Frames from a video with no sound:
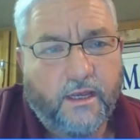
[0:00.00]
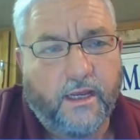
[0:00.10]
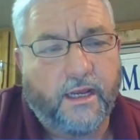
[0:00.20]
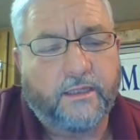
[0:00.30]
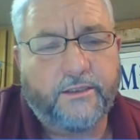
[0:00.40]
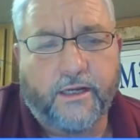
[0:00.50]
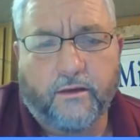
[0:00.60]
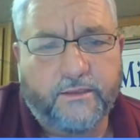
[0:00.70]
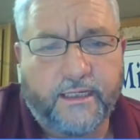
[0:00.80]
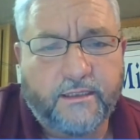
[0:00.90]
And as you
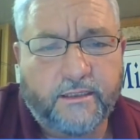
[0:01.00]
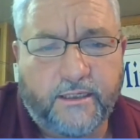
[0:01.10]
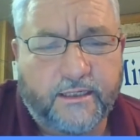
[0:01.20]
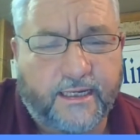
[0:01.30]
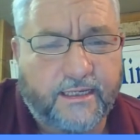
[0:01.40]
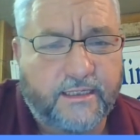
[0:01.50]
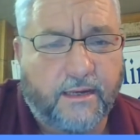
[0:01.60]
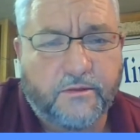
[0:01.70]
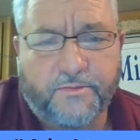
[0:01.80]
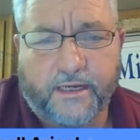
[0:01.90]
know, Jesus just gets
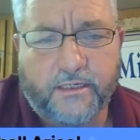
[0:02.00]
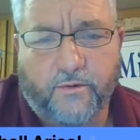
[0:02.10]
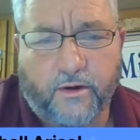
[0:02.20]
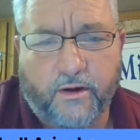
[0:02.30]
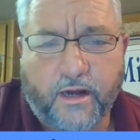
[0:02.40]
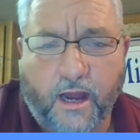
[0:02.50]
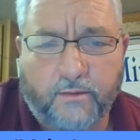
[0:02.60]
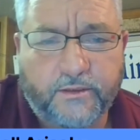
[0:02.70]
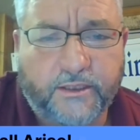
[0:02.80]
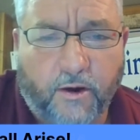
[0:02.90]
up, speaks a word,
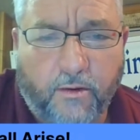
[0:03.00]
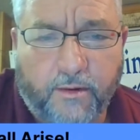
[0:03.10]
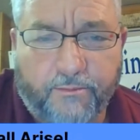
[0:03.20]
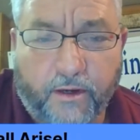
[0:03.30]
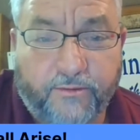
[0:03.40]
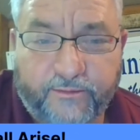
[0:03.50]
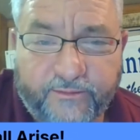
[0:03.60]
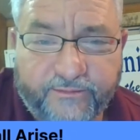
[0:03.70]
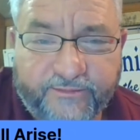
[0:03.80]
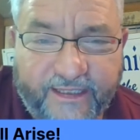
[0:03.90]
calms the storm, and boof,
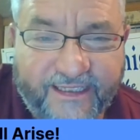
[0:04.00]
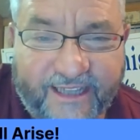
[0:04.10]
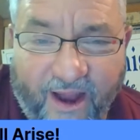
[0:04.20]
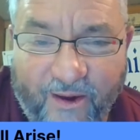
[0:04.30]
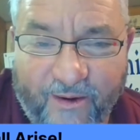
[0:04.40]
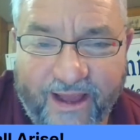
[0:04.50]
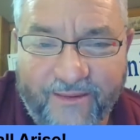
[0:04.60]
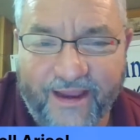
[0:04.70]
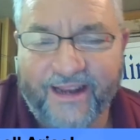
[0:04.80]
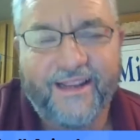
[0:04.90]
it's gone.
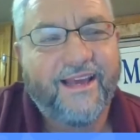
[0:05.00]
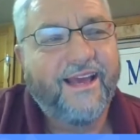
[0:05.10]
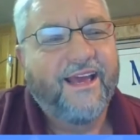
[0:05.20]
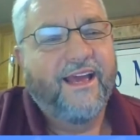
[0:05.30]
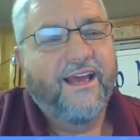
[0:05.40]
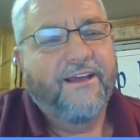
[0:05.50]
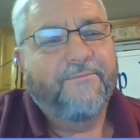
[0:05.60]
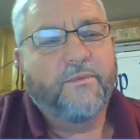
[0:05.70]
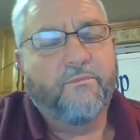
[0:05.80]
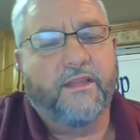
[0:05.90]
Amen.
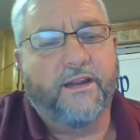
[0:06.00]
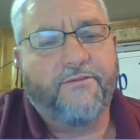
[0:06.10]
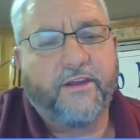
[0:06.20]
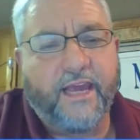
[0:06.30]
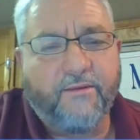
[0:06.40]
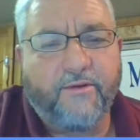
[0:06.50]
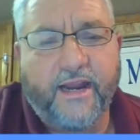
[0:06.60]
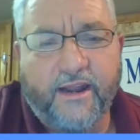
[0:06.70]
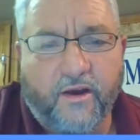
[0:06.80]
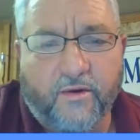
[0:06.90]
But then if you keep
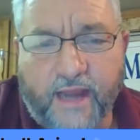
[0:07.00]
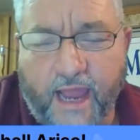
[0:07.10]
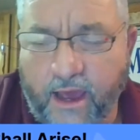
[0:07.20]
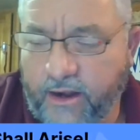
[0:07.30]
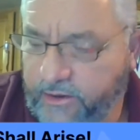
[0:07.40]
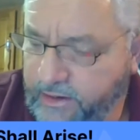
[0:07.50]
reading on down and you